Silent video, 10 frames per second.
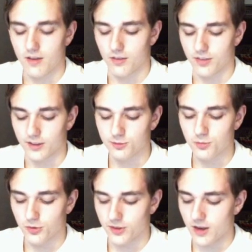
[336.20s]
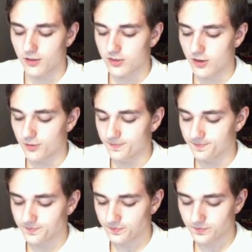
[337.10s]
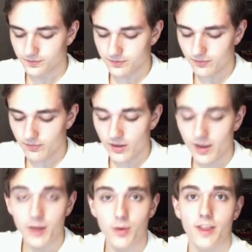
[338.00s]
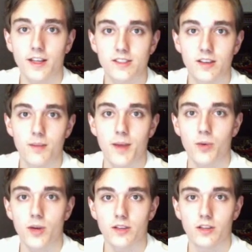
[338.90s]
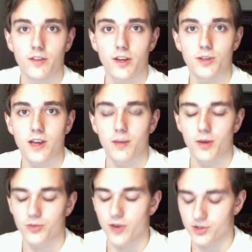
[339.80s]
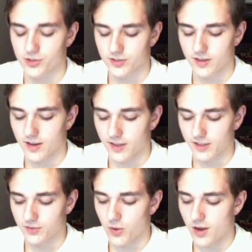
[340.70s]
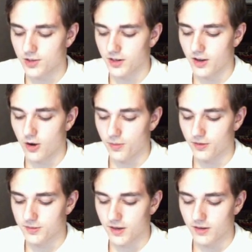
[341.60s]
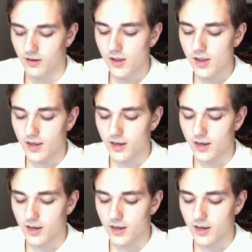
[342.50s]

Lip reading: everything smoothed out. So anyway, that's my quick little video talking about treasures. Thanks for watching, and I hope it's been